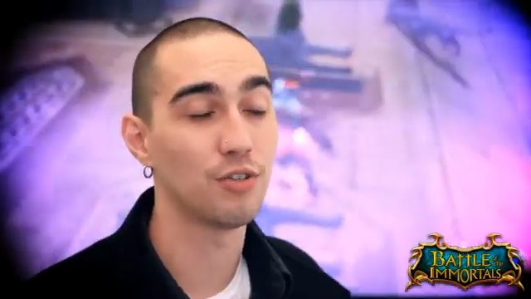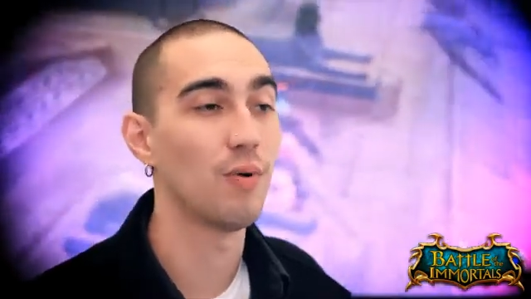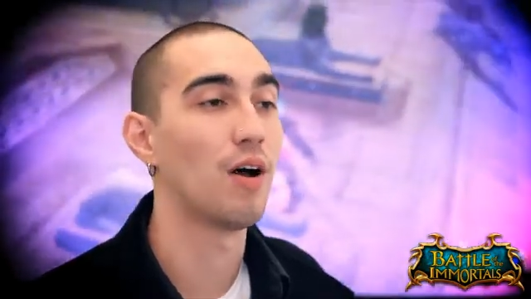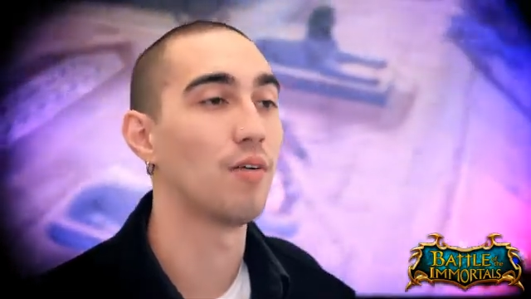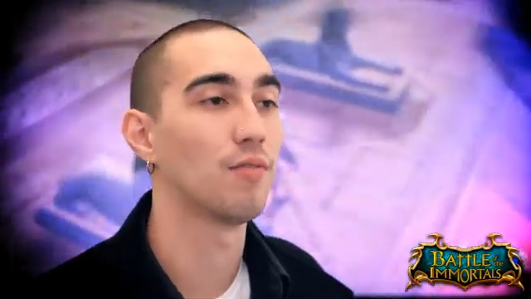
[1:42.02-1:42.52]

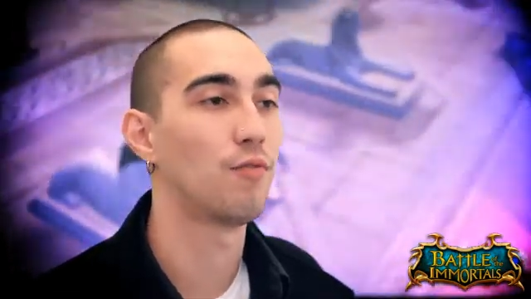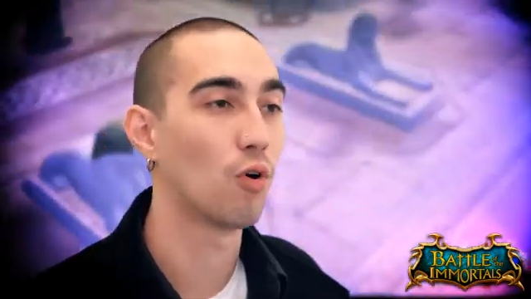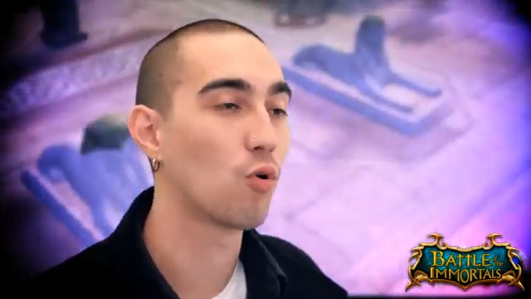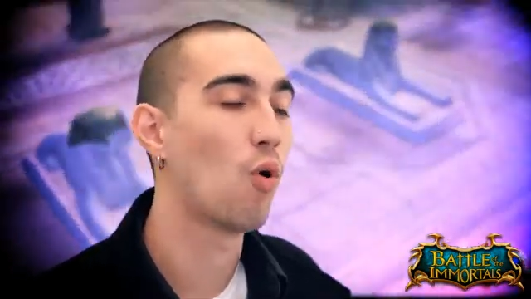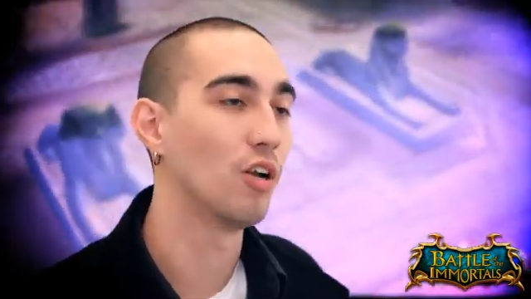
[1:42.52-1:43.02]
throughout
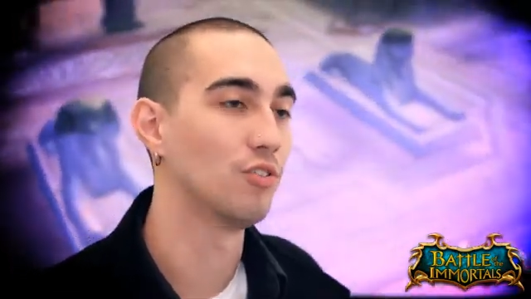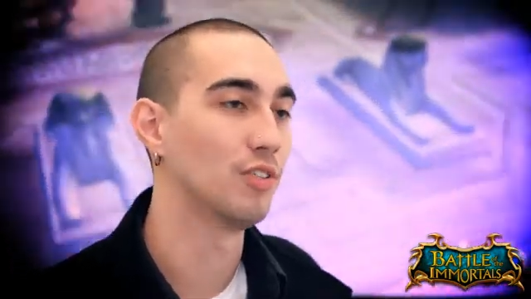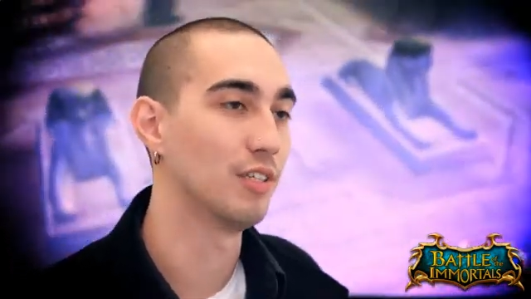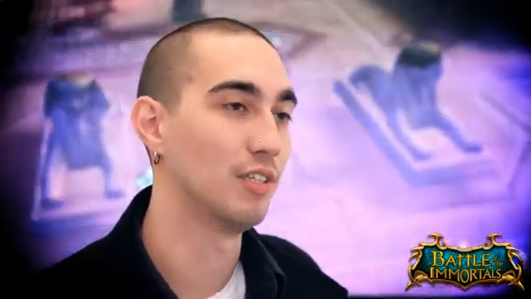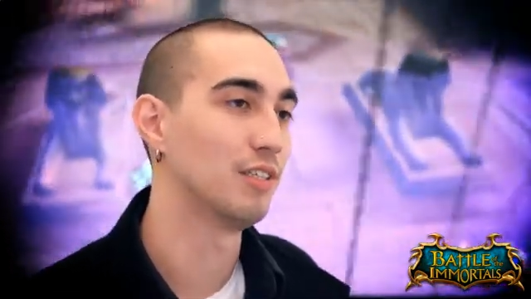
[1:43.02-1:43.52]
4
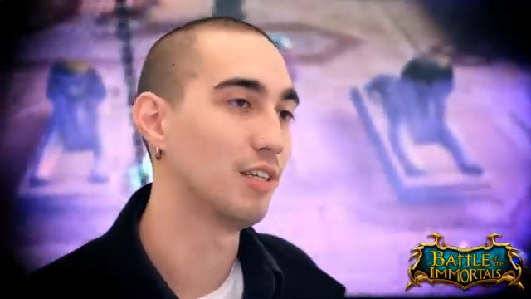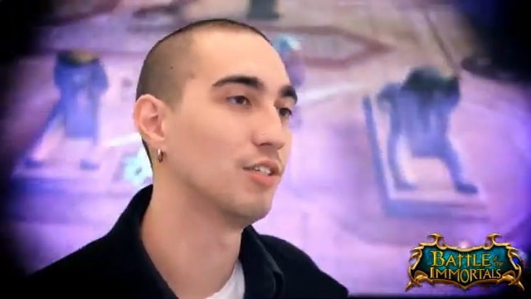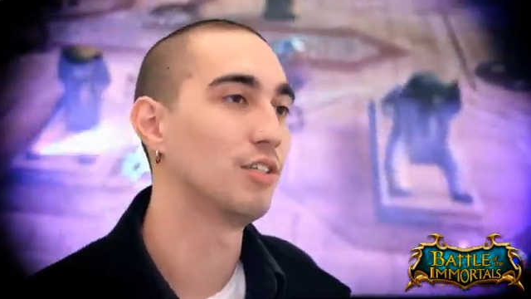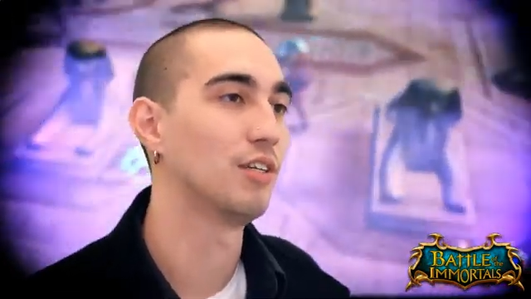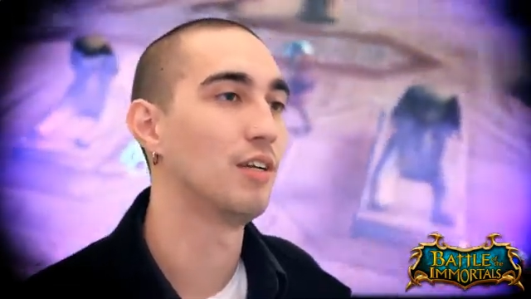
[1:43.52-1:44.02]
quadrants in this
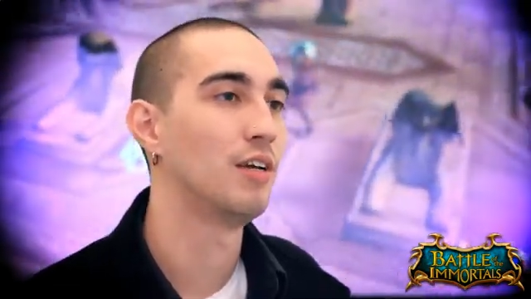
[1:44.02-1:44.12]
dungeon.